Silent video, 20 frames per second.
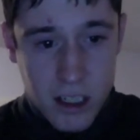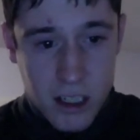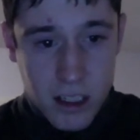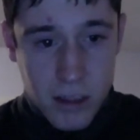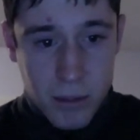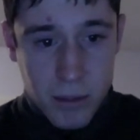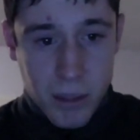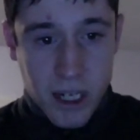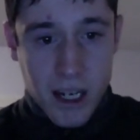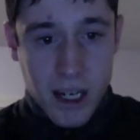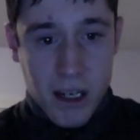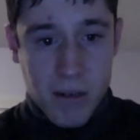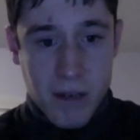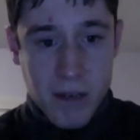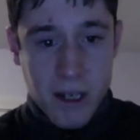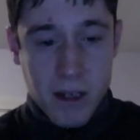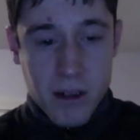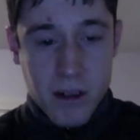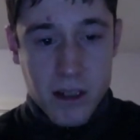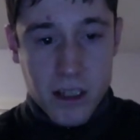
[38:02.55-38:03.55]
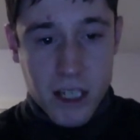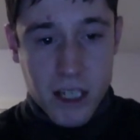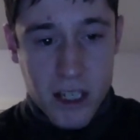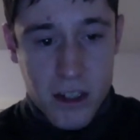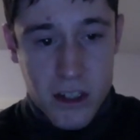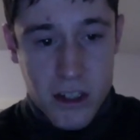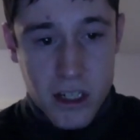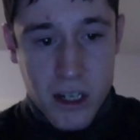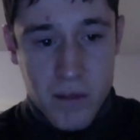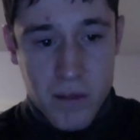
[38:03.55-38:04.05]
But anyway, Here
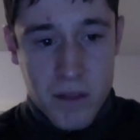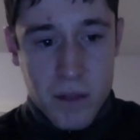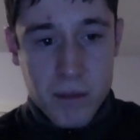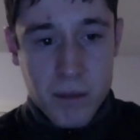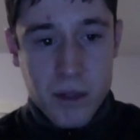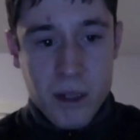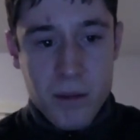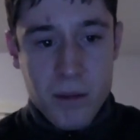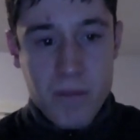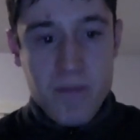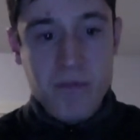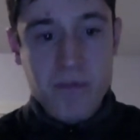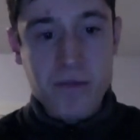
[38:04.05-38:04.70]
Comes the Boom.